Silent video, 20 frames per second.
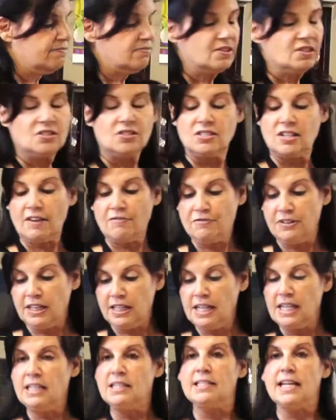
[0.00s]
Stuffing
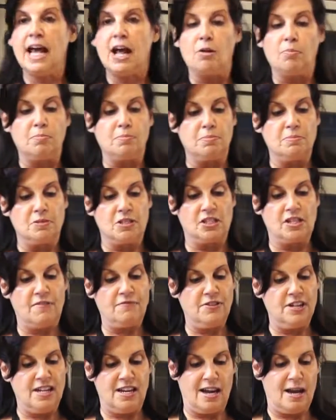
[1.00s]
needs help.
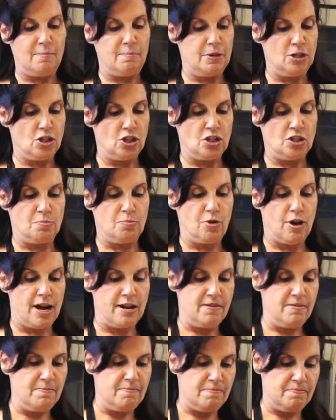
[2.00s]
Stuffing can't be just
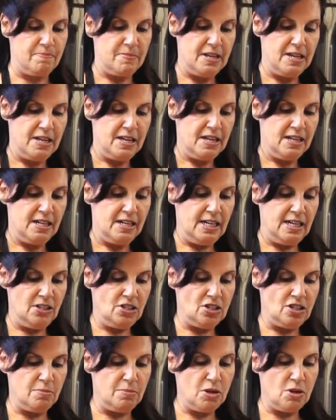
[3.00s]
bread. It
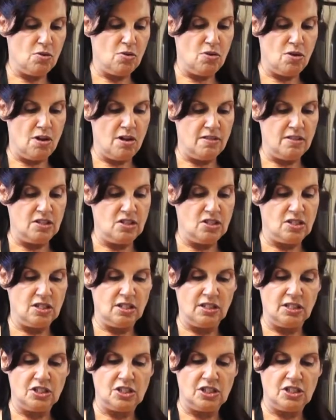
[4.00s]
needs to be all these
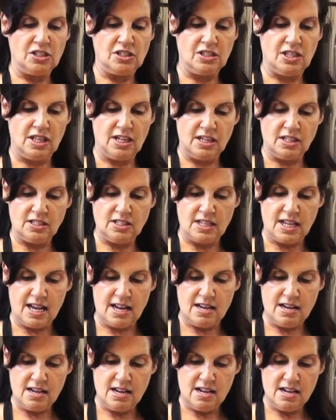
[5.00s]
delicious things
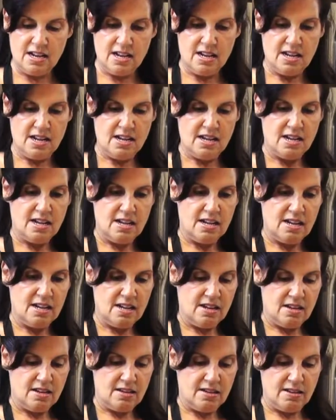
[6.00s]
that
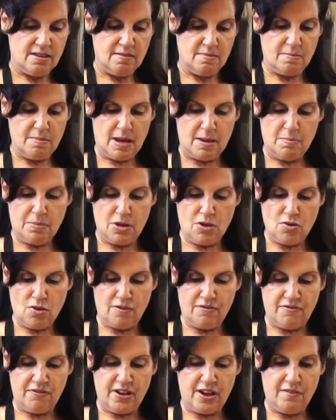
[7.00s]
may be your
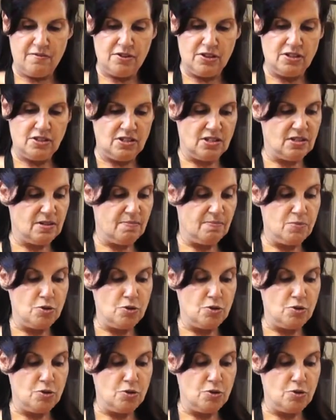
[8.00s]
favorites.